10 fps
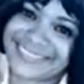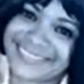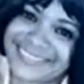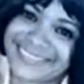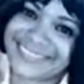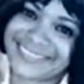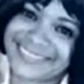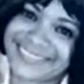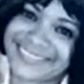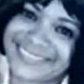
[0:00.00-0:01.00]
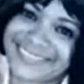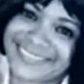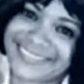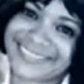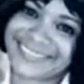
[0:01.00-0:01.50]

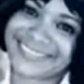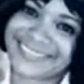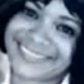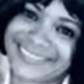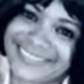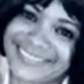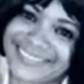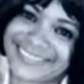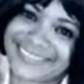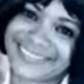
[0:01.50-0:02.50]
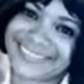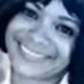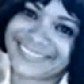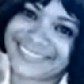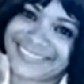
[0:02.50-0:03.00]

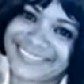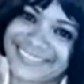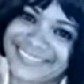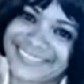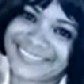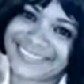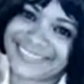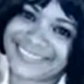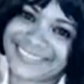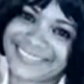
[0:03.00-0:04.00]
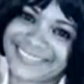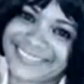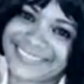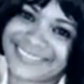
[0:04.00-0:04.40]
(silent)